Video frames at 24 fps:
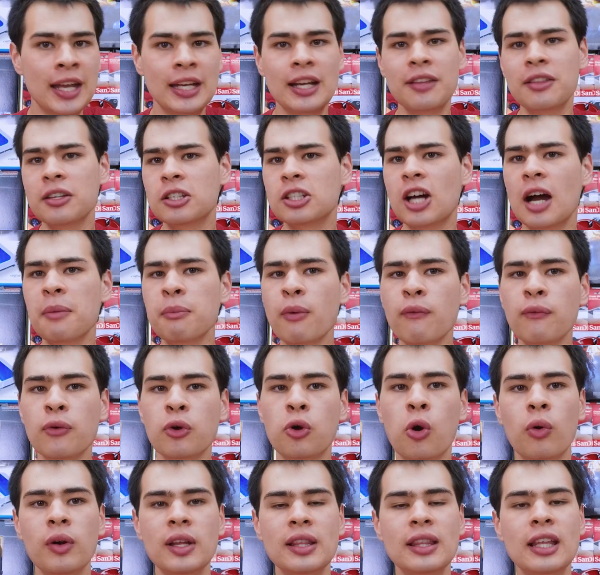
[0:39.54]
Now, the time of
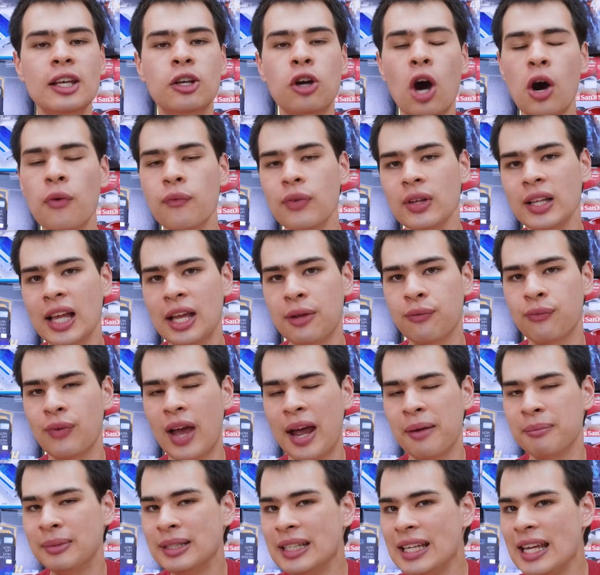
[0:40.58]
recording, the Coffee Lake
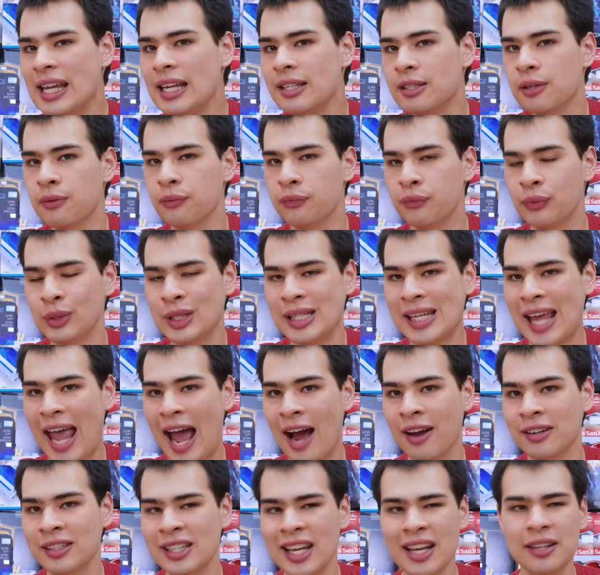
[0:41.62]
family isn't fully
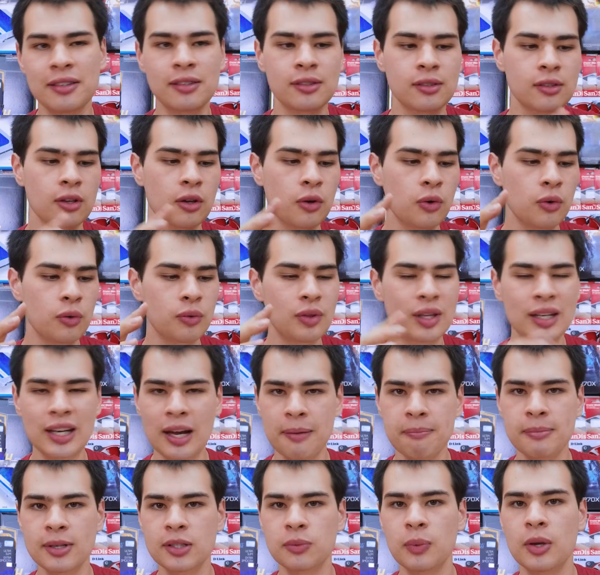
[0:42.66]
out yet, so the
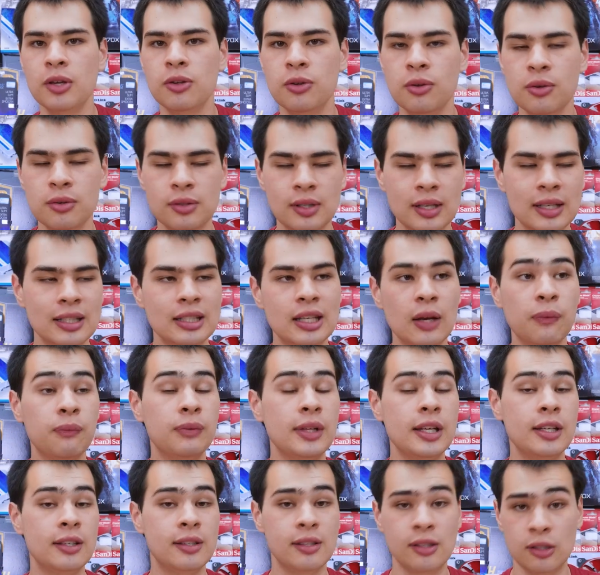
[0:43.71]
numbers we're using
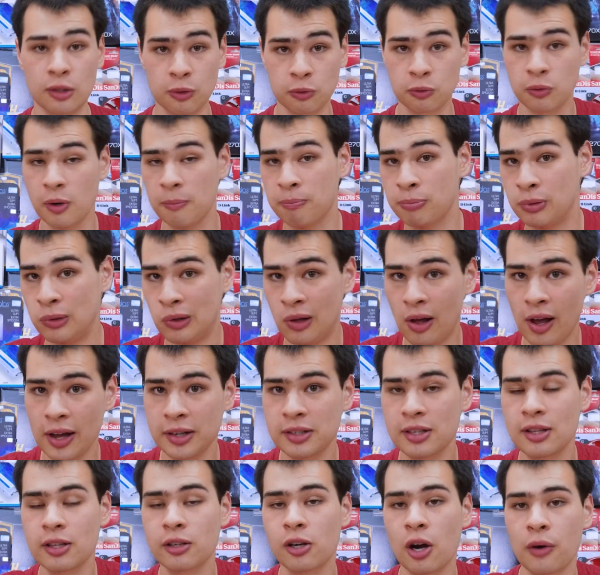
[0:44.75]
definitely still apply
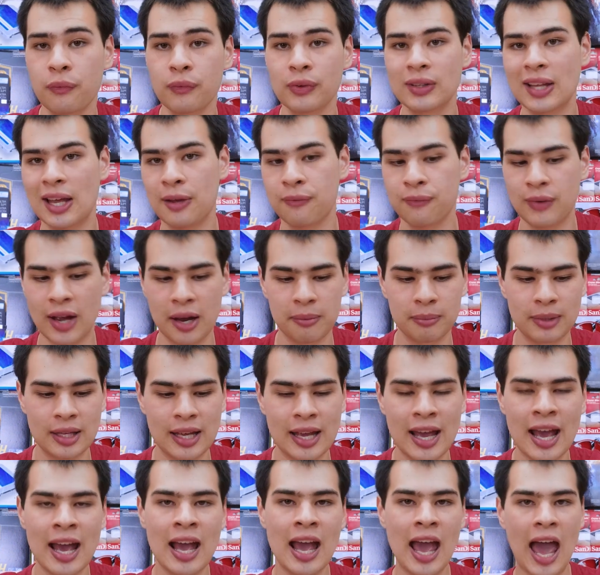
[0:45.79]
to the Coffee Lake
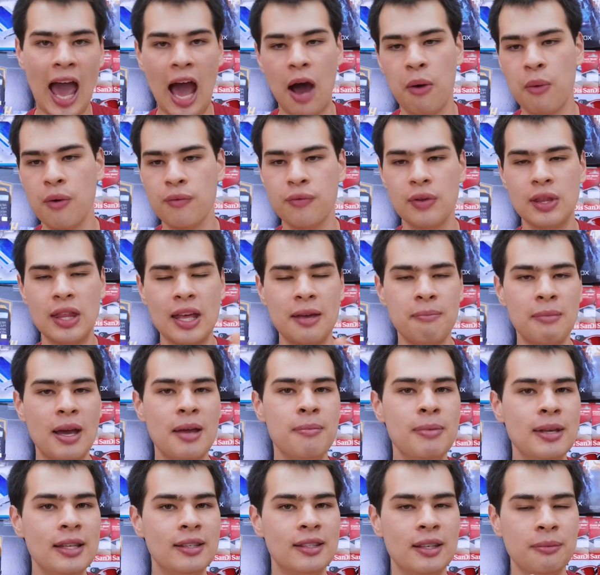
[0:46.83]
family. However, there
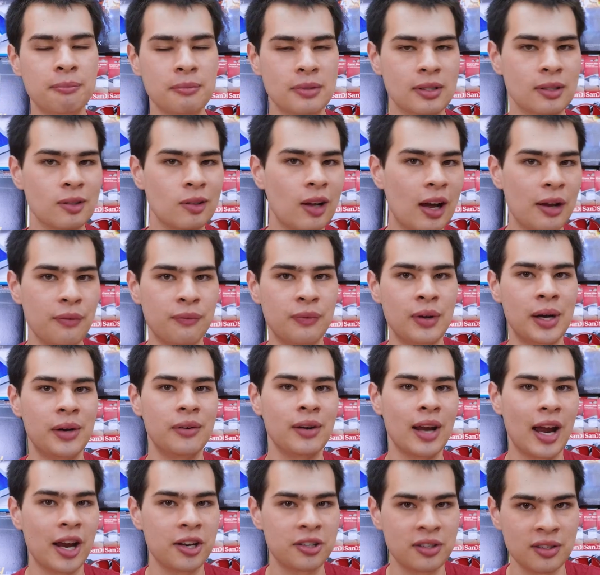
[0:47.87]
may be some slight
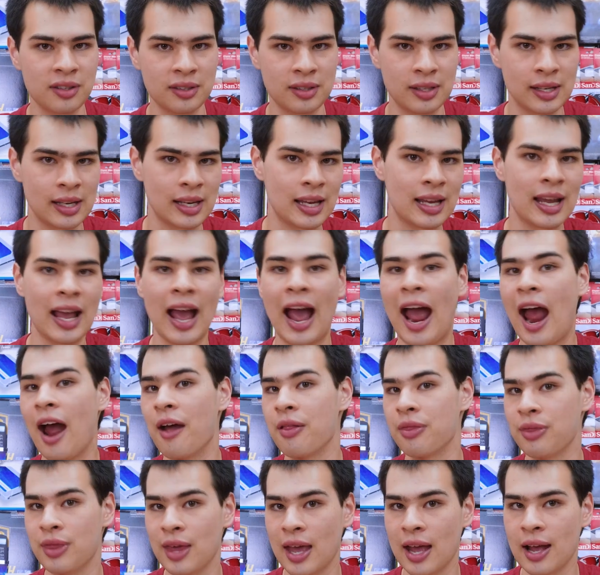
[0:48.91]
variations here
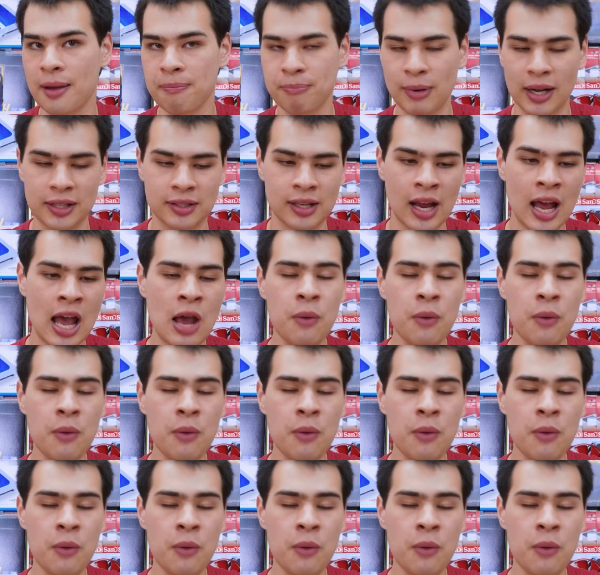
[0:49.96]
and there. But